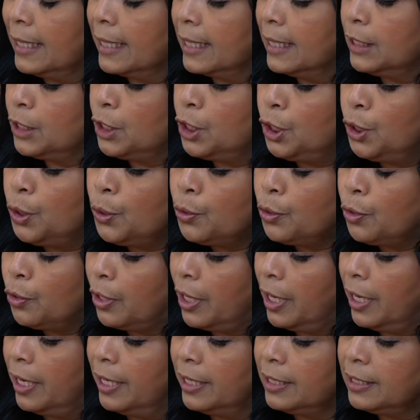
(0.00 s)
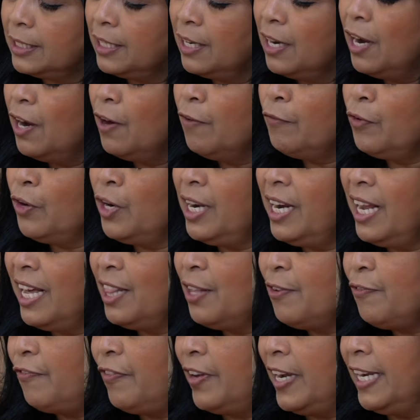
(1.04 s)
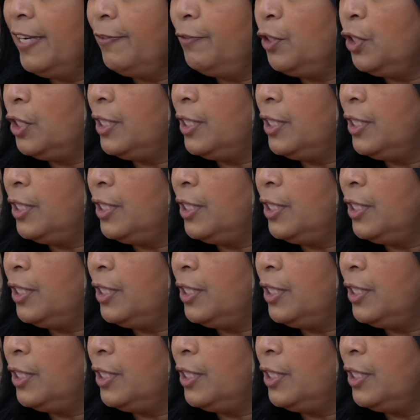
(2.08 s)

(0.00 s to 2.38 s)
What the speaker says: continue cooking it for another 5 to